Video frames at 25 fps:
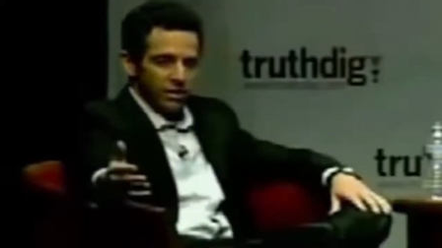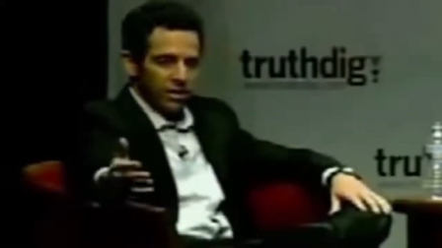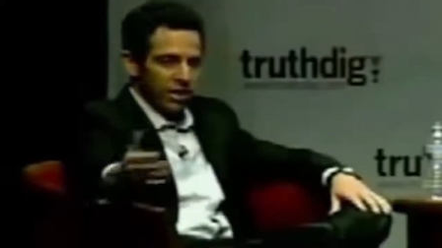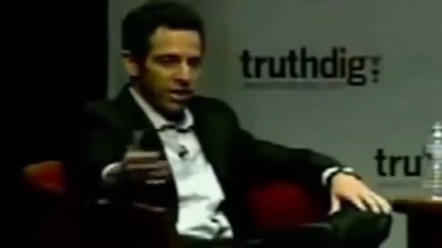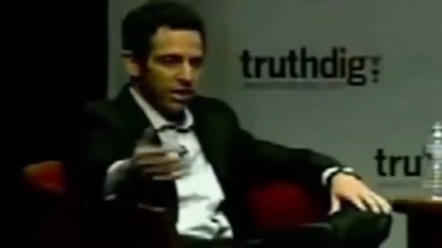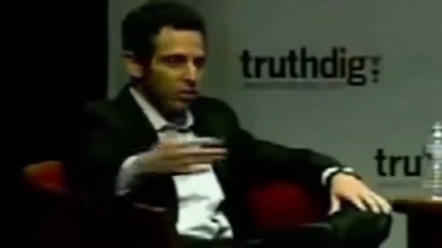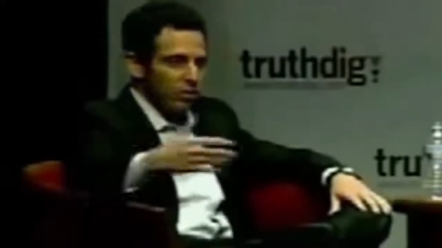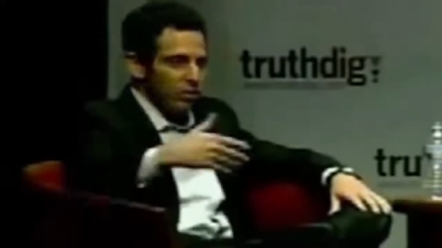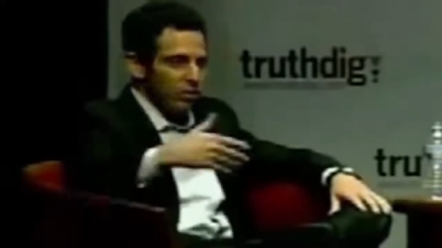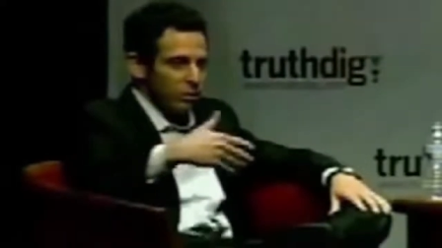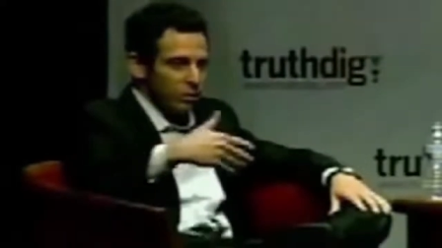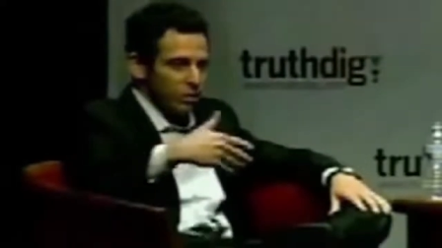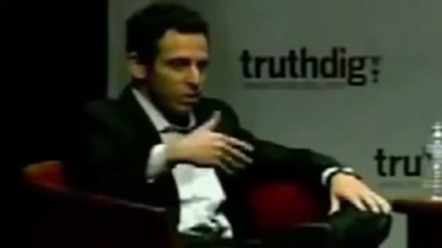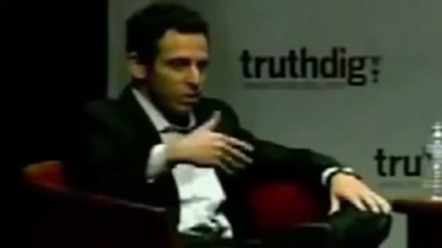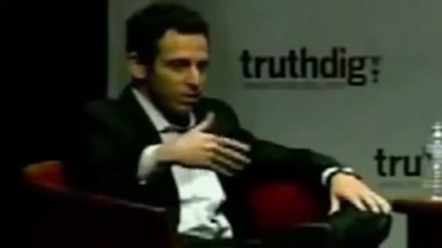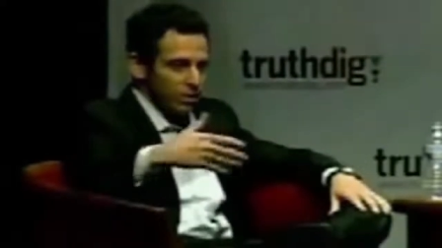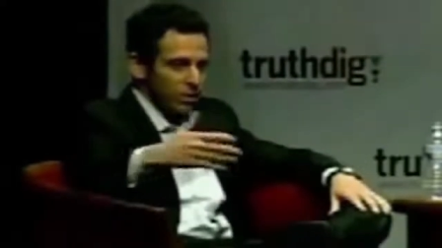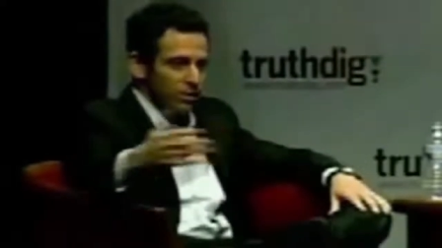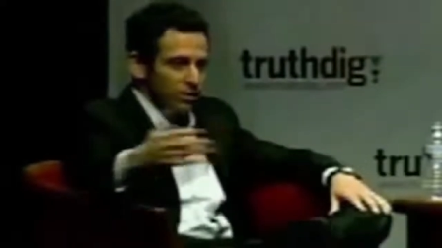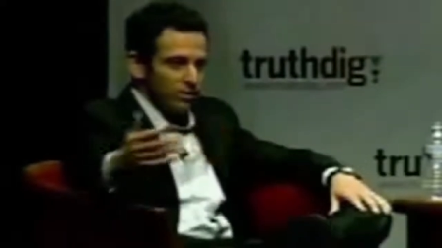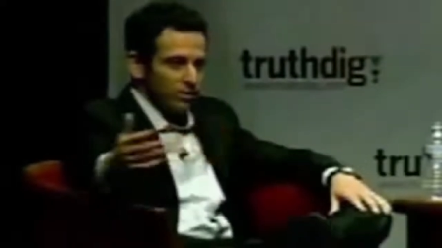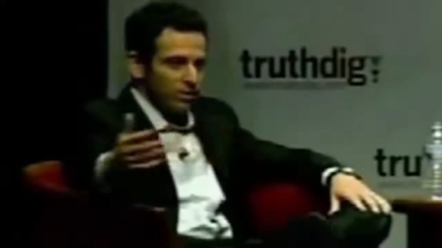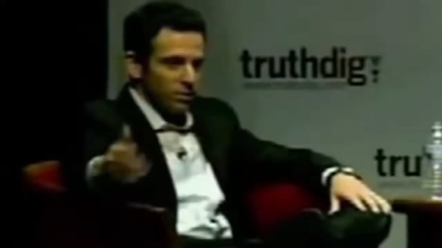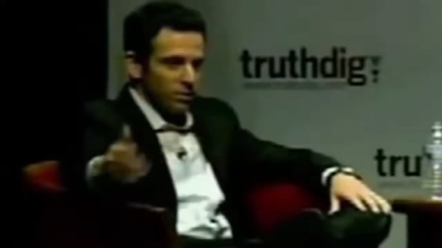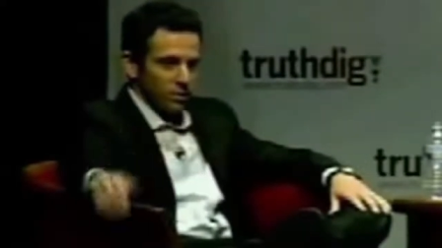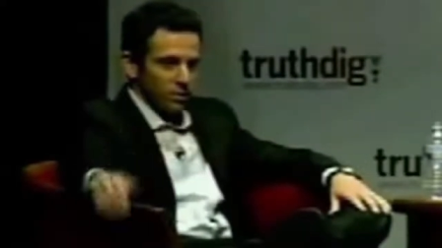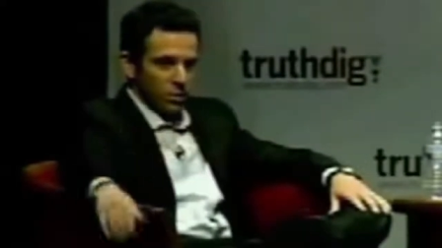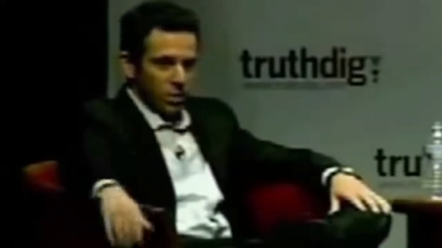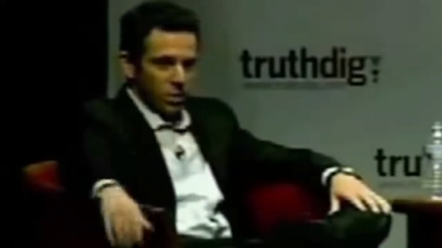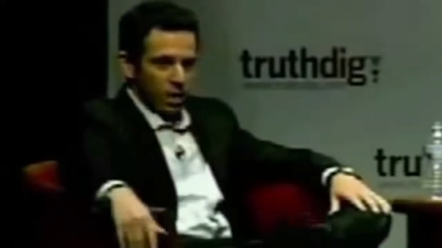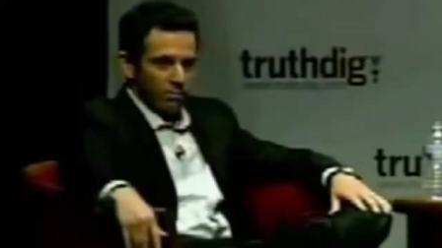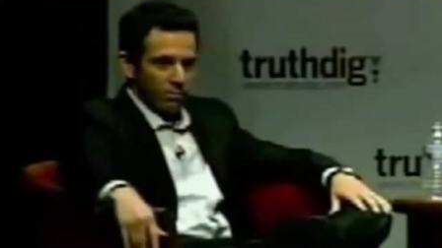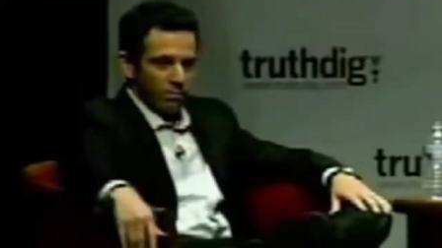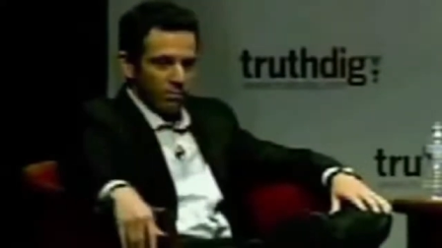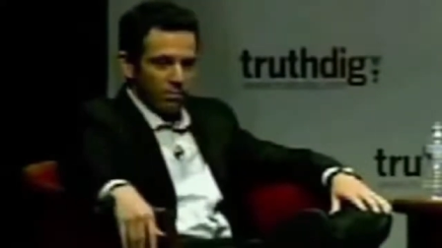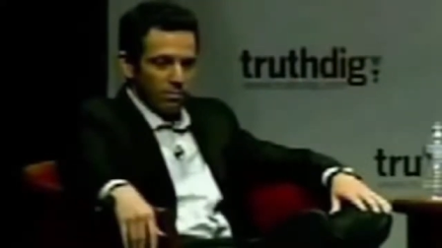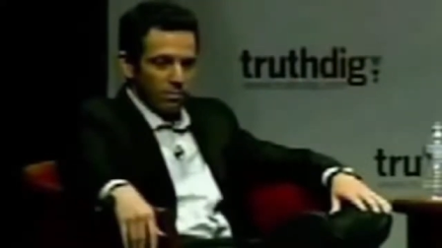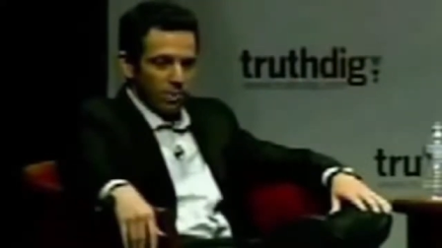anyone who commits the
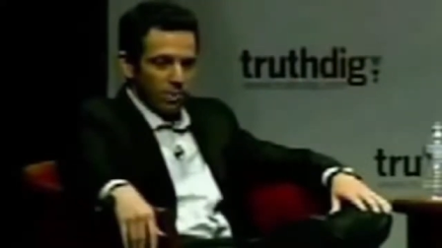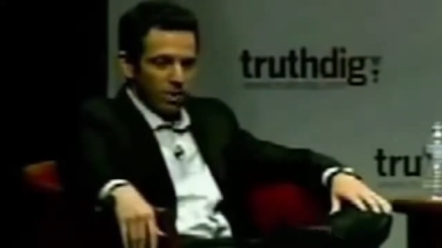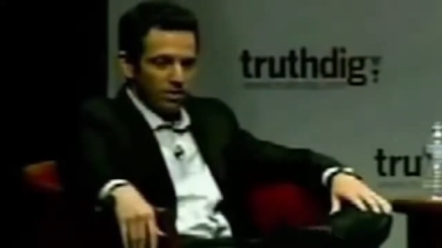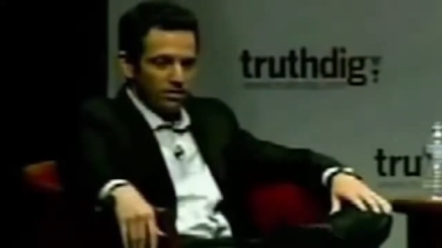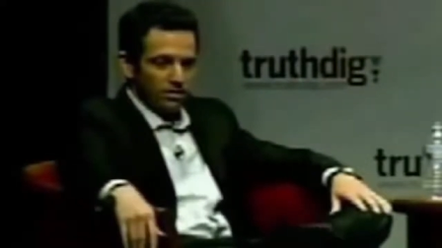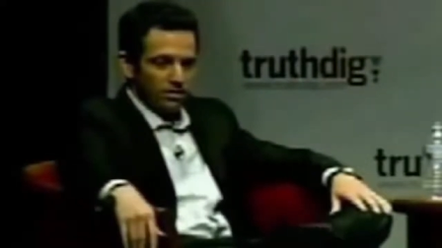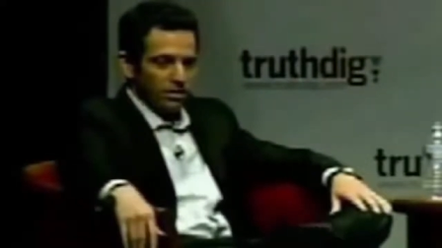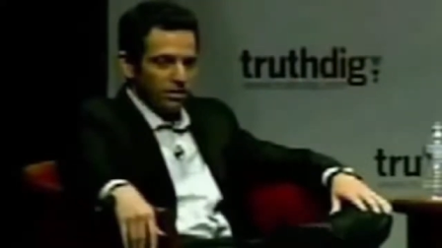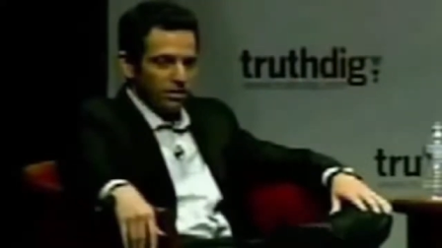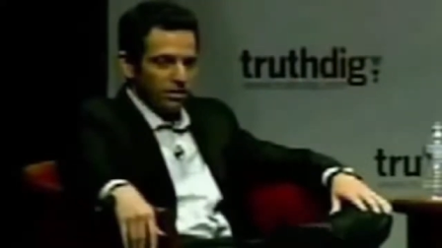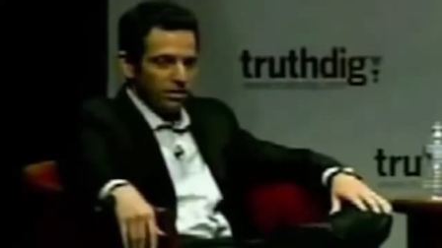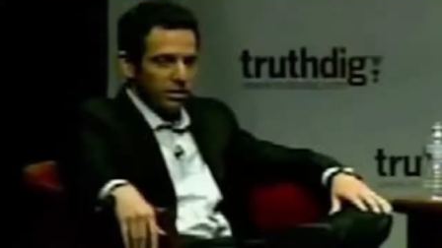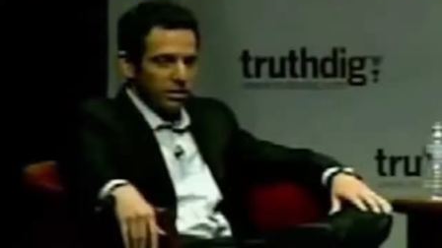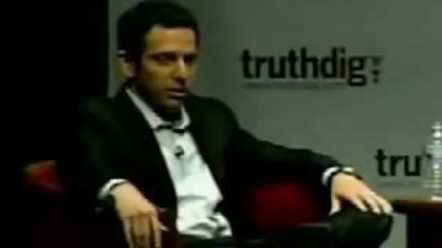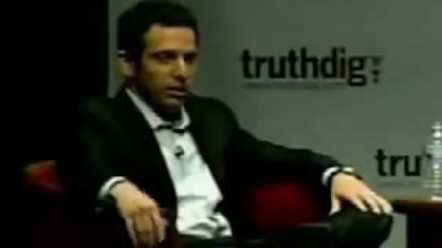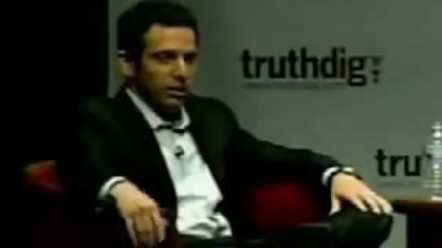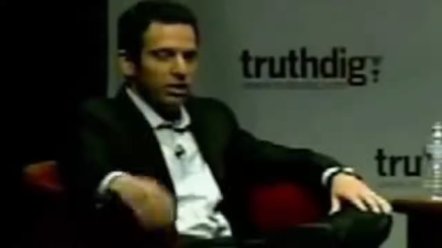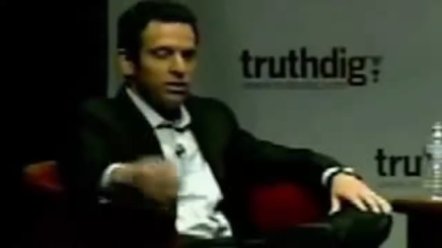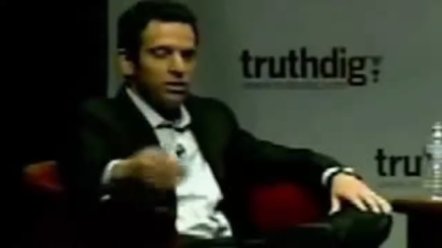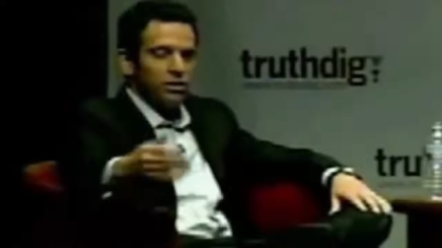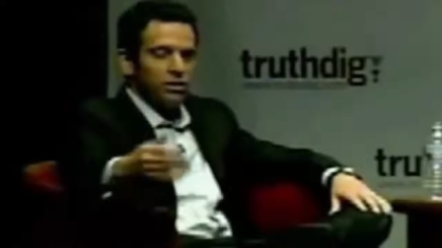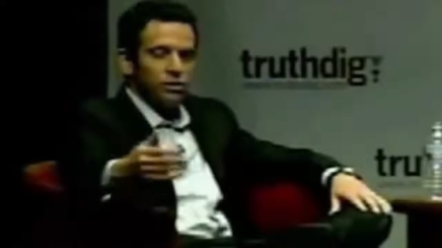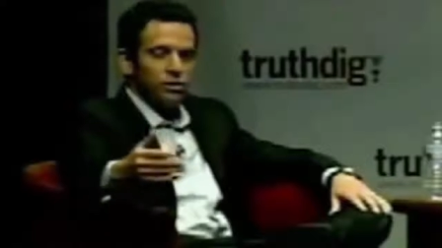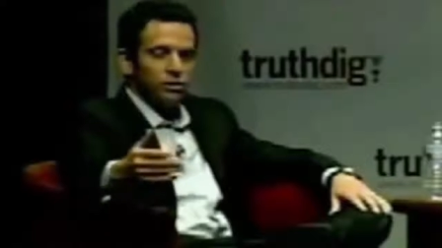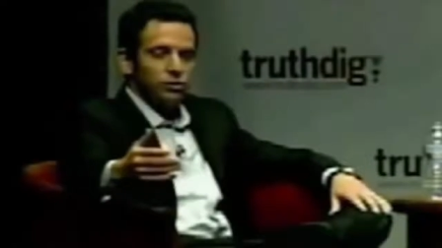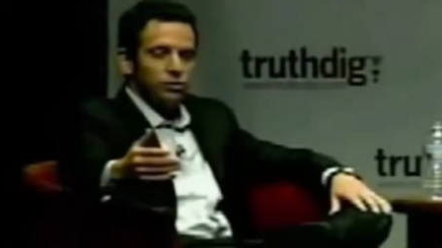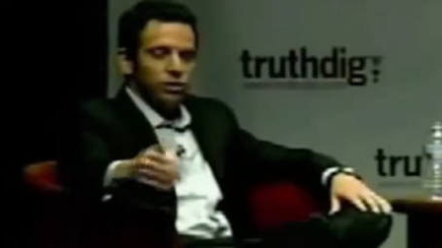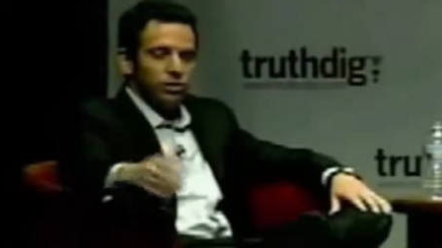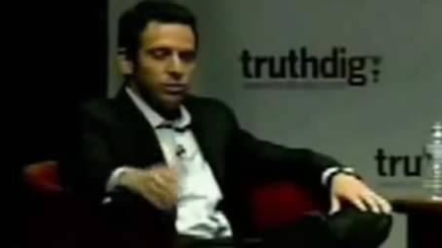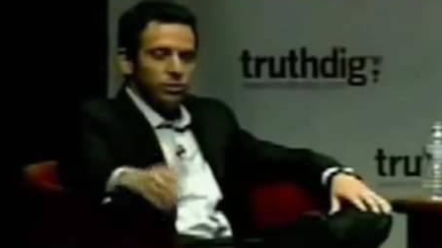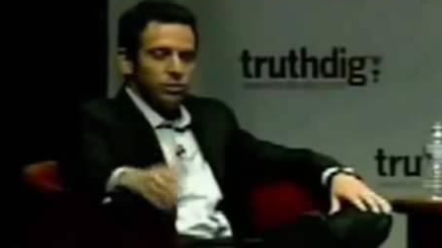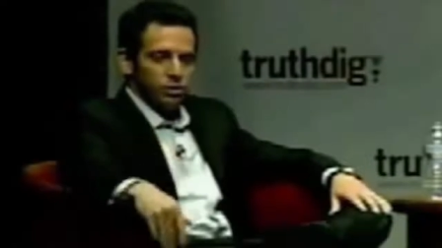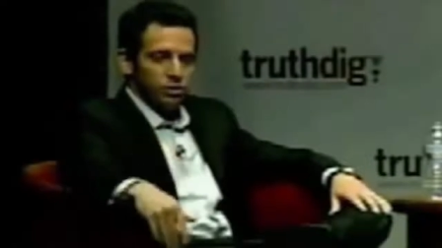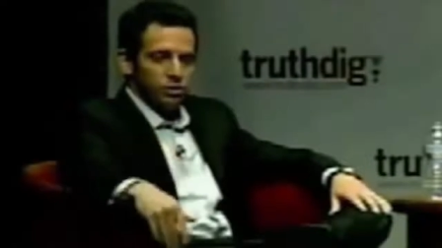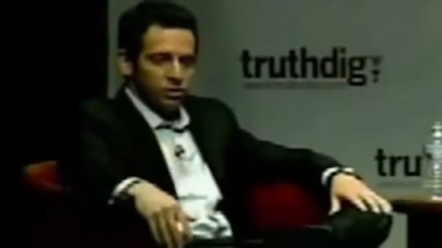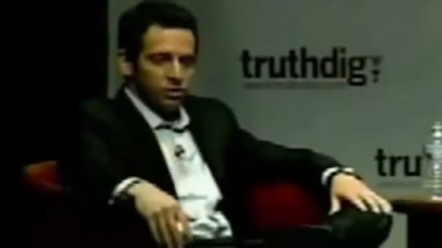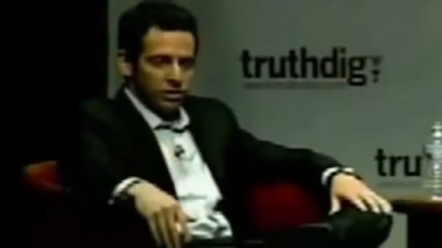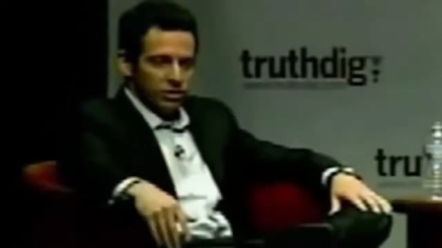crime of apostasy should be
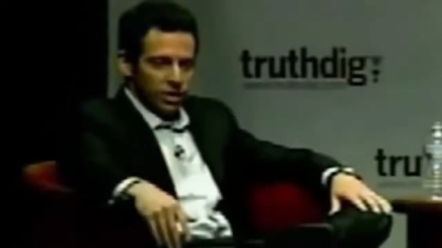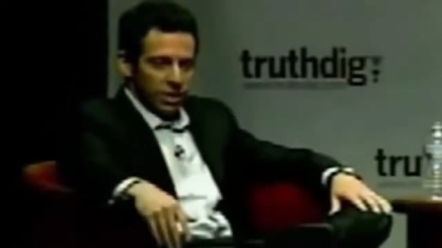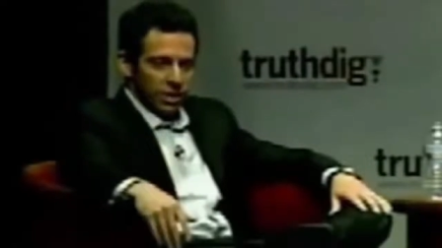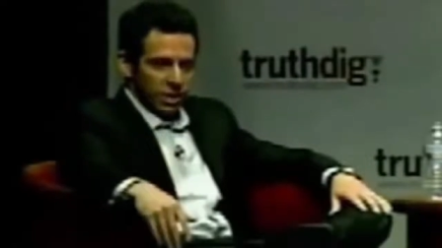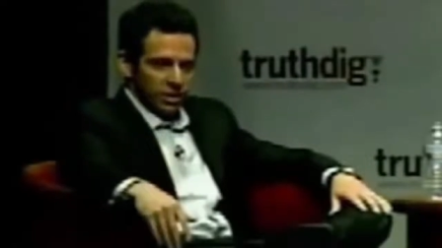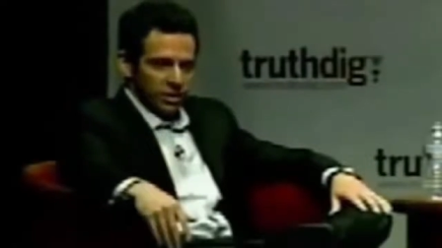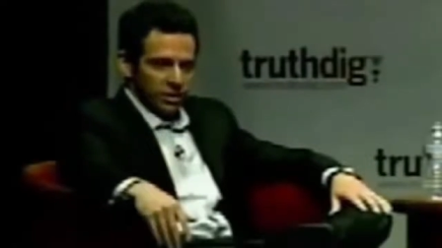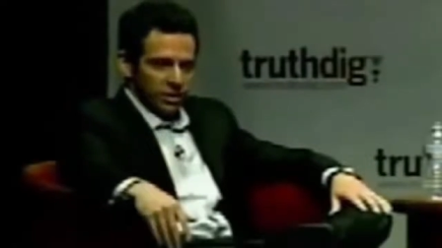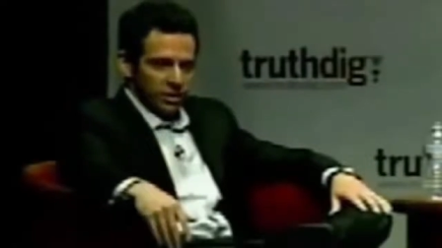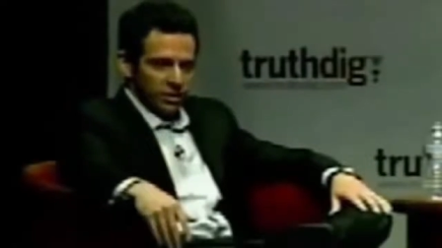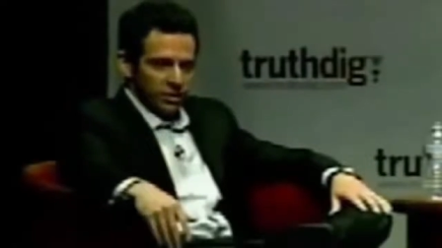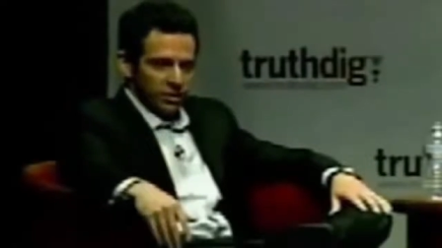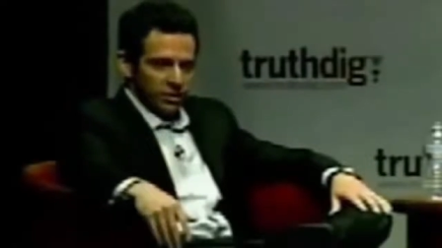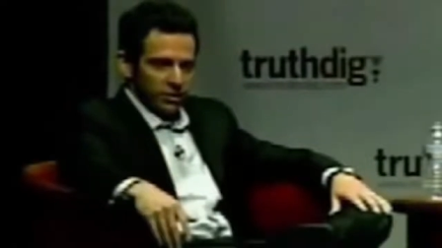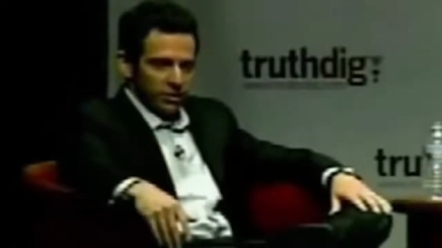put to death.